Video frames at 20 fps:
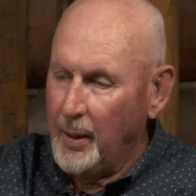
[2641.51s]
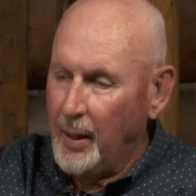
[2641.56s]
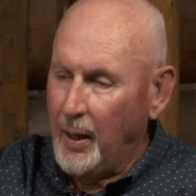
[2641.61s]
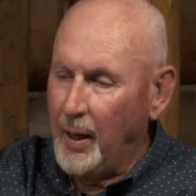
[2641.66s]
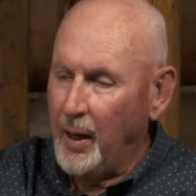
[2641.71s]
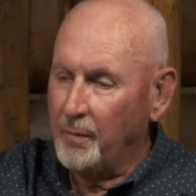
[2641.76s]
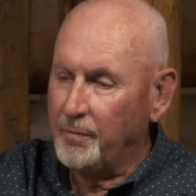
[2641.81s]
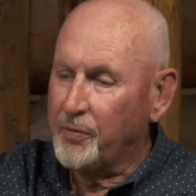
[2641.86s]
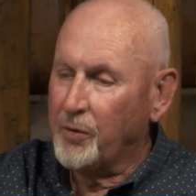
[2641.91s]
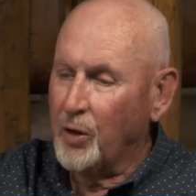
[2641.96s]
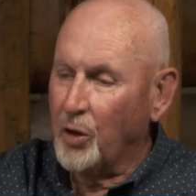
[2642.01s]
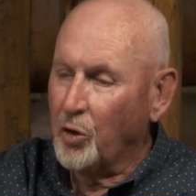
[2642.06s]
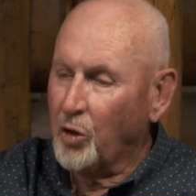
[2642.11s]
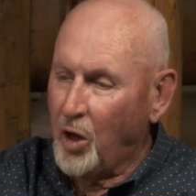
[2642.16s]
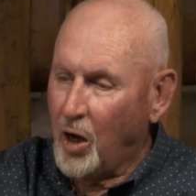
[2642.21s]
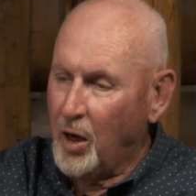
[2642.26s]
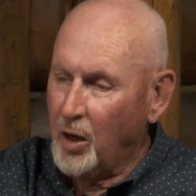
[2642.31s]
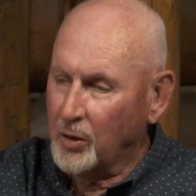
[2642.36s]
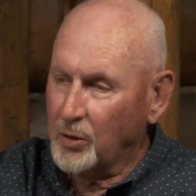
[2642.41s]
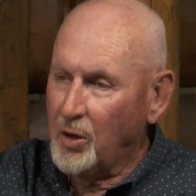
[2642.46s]
And for a
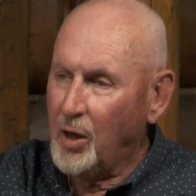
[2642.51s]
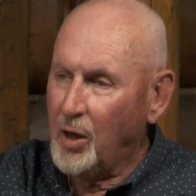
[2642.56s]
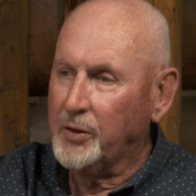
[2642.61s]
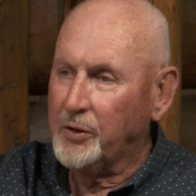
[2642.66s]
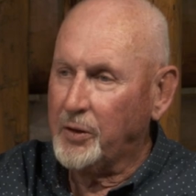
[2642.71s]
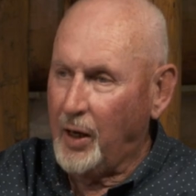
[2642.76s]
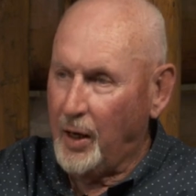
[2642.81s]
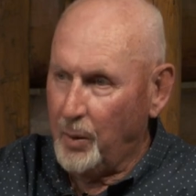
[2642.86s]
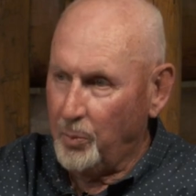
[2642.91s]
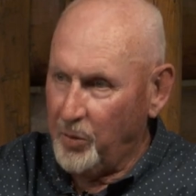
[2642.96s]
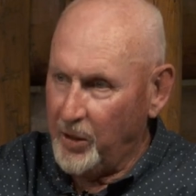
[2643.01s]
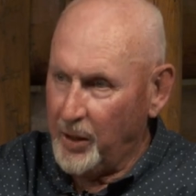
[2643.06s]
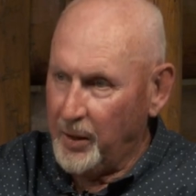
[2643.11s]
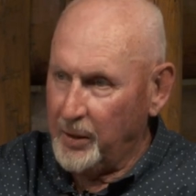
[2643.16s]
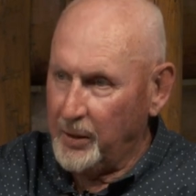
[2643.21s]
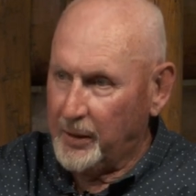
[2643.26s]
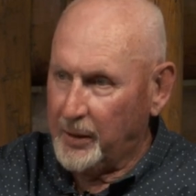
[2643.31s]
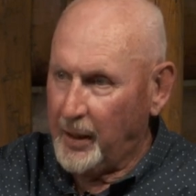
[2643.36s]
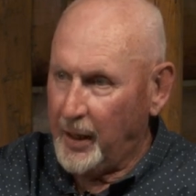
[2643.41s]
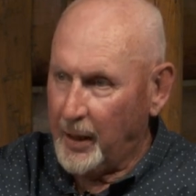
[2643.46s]
long, time, we had a
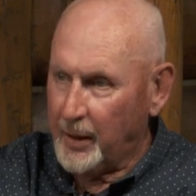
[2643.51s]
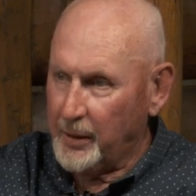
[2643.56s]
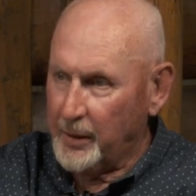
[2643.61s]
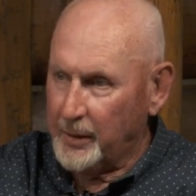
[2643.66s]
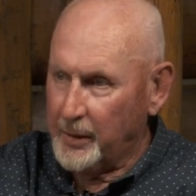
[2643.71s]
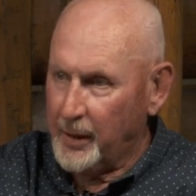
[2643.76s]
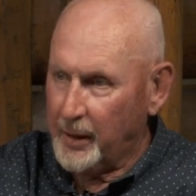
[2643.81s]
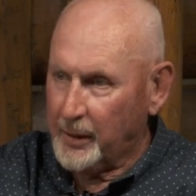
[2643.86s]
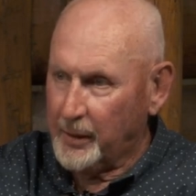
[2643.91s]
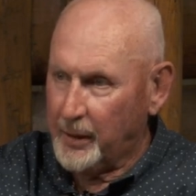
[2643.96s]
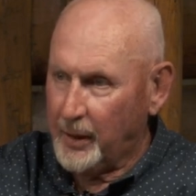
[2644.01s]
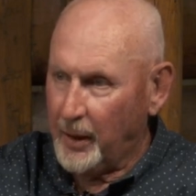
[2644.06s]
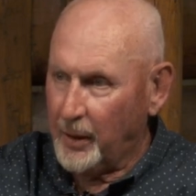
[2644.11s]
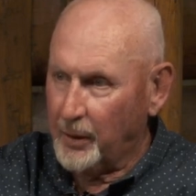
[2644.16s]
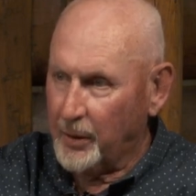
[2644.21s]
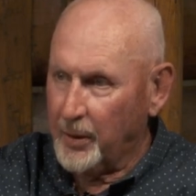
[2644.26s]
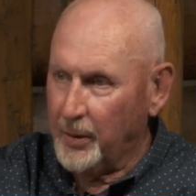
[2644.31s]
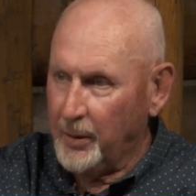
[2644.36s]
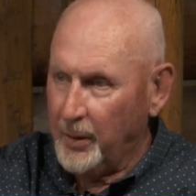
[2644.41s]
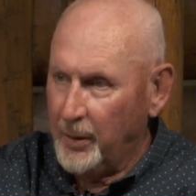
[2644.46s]
tenant, Dick
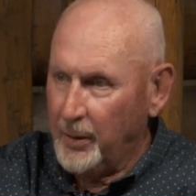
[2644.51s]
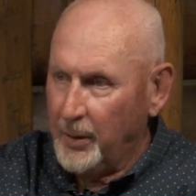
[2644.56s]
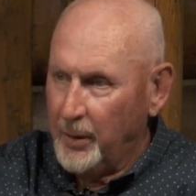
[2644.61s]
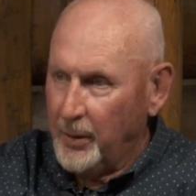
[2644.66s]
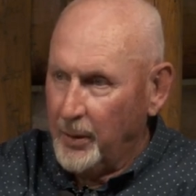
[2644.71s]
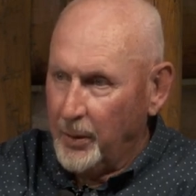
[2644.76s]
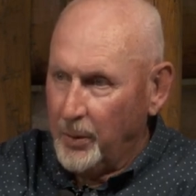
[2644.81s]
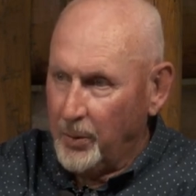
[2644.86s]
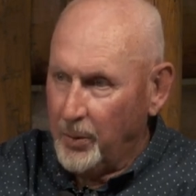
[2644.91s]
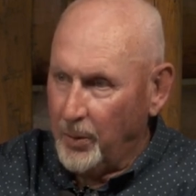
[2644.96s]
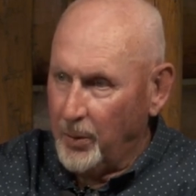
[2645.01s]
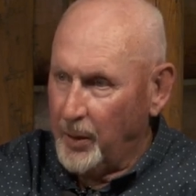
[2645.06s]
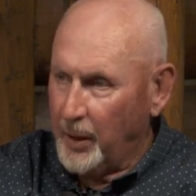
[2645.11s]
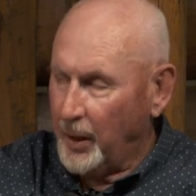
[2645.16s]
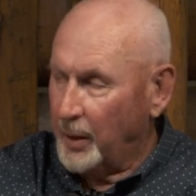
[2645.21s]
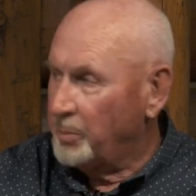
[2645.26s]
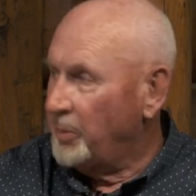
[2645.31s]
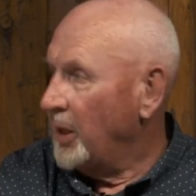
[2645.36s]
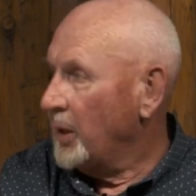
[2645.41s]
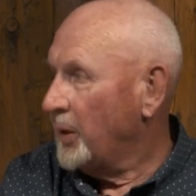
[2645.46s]
Keller, who
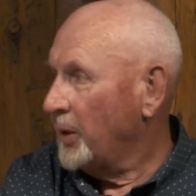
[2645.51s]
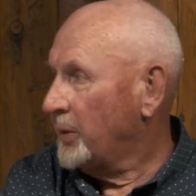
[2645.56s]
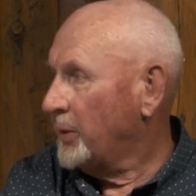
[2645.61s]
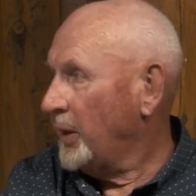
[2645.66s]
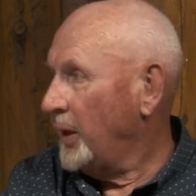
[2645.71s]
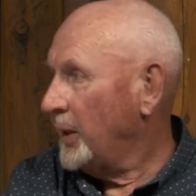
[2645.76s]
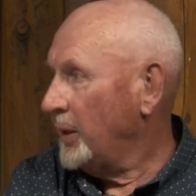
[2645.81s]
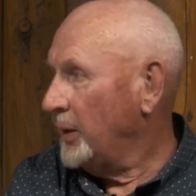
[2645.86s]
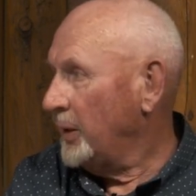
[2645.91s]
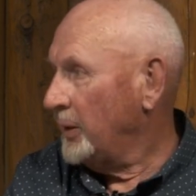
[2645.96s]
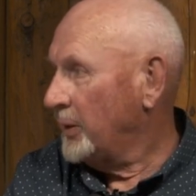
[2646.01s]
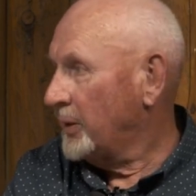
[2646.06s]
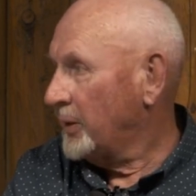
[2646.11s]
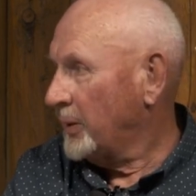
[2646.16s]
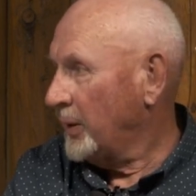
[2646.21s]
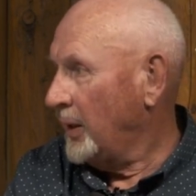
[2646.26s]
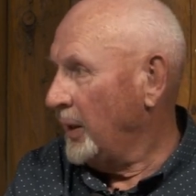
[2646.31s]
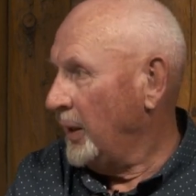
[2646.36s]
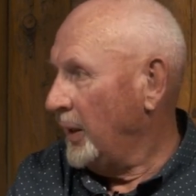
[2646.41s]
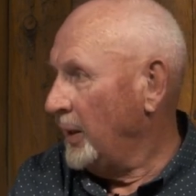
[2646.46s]
had been our tenant
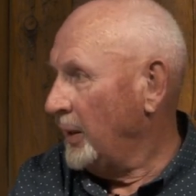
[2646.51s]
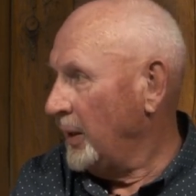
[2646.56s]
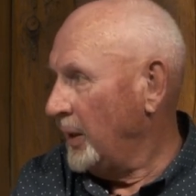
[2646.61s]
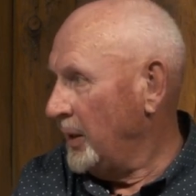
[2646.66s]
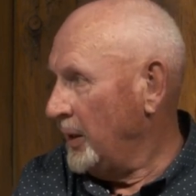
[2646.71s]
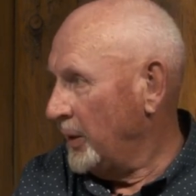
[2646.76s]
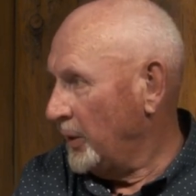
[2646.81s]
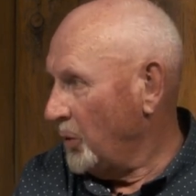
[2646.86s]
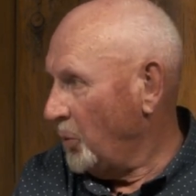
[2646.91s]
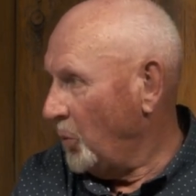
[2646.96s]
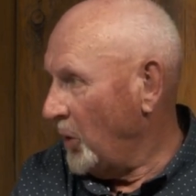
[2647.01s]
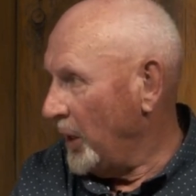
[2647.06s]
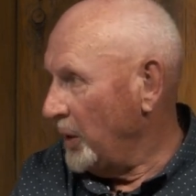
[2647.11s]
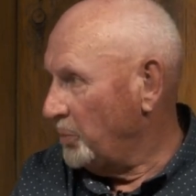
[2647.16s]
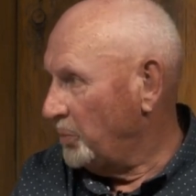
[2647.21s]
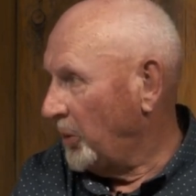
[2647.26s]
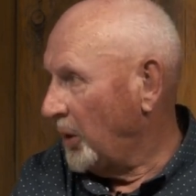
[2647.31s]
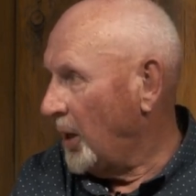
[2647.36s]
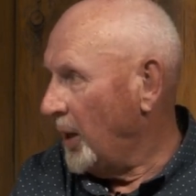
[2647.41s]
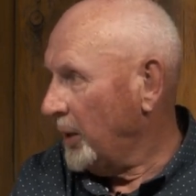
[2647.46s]
uh, in the
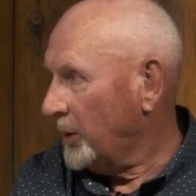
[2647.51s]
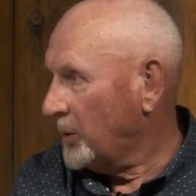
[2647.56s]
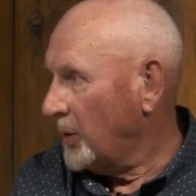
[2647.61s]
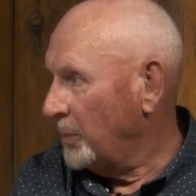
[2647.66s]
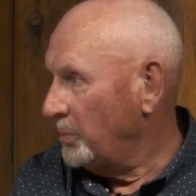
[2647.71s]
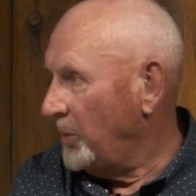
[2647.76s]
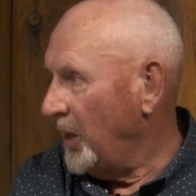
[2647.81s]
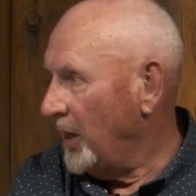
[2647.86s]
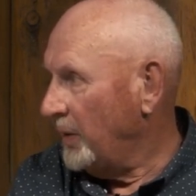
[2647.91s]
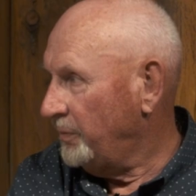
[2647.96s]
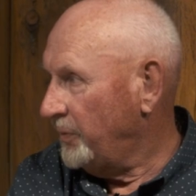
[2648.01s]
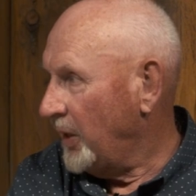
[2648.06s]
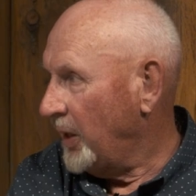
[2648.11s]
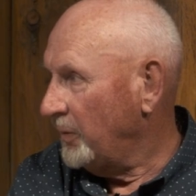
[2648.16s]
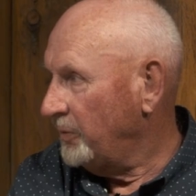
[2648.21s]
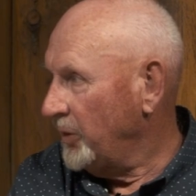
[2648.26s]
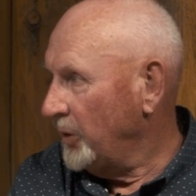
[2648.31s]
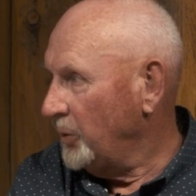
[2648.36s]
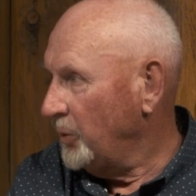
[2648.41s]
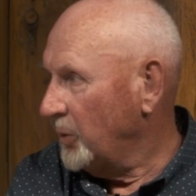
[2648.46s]
Whyte Block on Banff
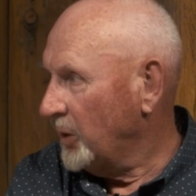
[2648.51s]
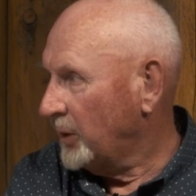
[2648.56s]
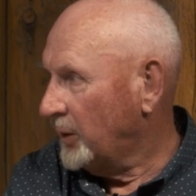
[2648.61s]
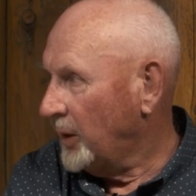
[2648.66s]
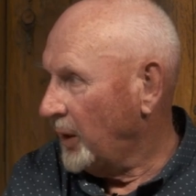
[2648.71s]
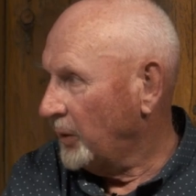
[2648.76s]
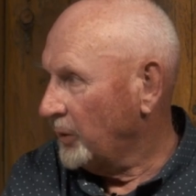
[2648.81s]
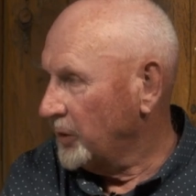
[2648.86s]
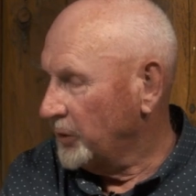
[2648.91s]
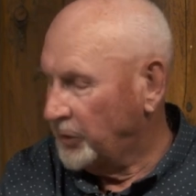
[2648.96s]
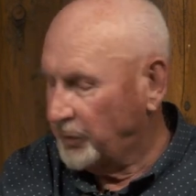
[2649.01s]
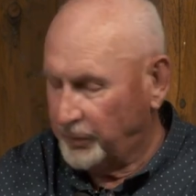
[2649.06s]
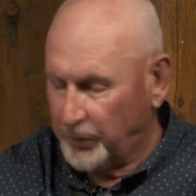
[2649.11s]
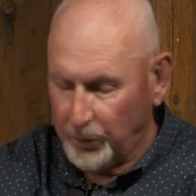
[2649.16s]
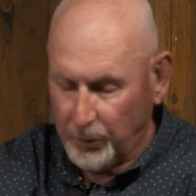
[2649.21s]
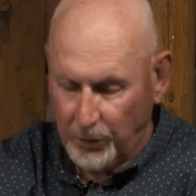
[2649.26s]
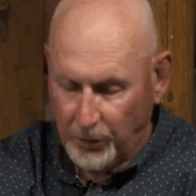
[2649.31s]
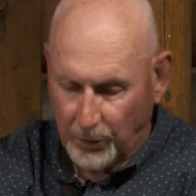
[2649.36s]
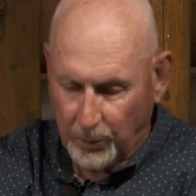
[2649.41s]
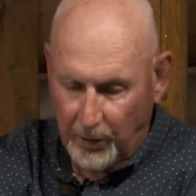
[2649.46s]
Avenue, where Keller's
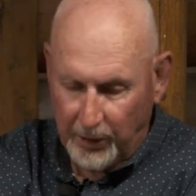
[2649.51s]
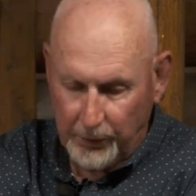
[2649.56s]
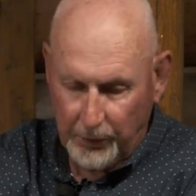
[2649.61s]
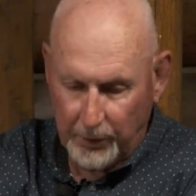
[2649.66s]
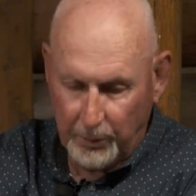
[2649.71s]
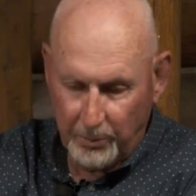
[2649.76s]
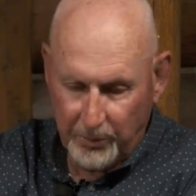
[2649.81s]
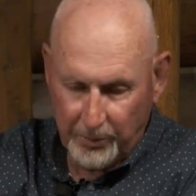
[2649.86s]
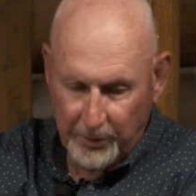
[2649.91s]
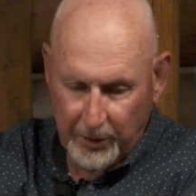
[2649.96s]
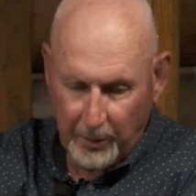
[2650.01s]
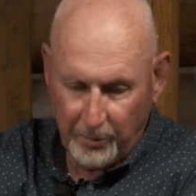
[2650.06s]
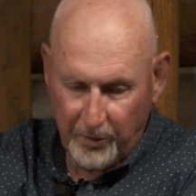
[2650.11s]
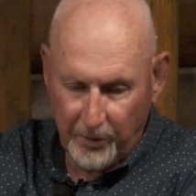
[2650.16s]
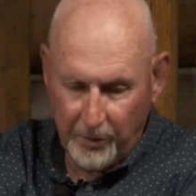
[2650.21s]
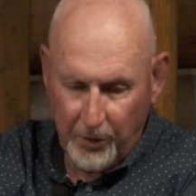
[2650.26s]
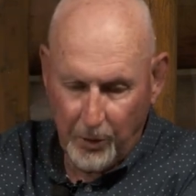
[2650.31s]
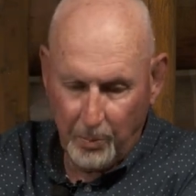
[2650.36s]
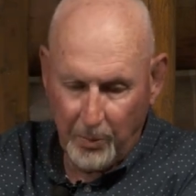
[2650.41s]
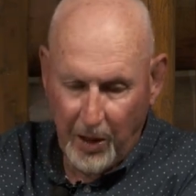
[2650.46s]
Foods was. Some of
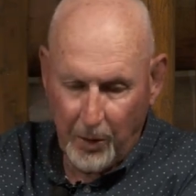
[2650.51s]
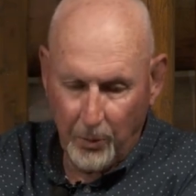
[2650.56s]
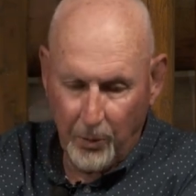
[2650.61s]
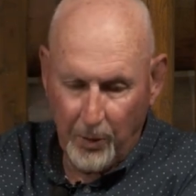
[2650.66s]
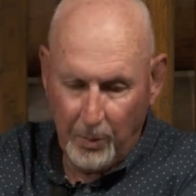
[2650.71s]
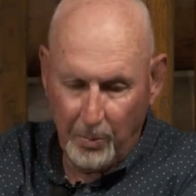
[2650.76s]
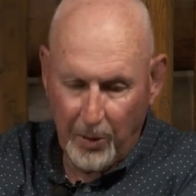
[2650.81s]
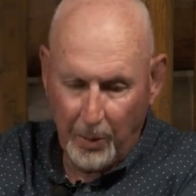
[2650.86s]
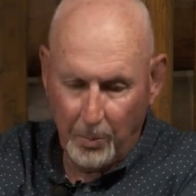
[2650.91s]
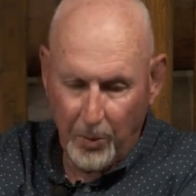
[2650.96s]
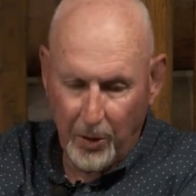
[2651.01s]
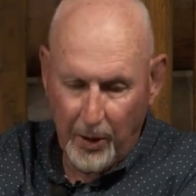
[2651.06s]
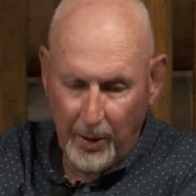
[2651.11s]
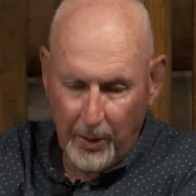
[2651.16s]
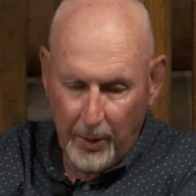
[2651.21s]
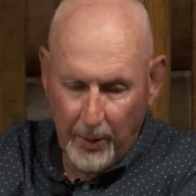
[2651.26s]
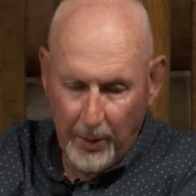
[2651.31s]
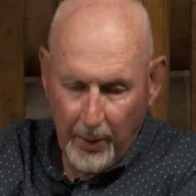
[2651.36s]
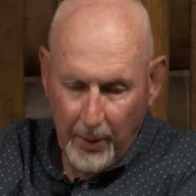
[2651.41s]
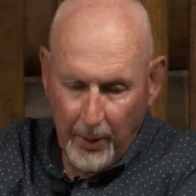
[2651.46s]
you might remember it.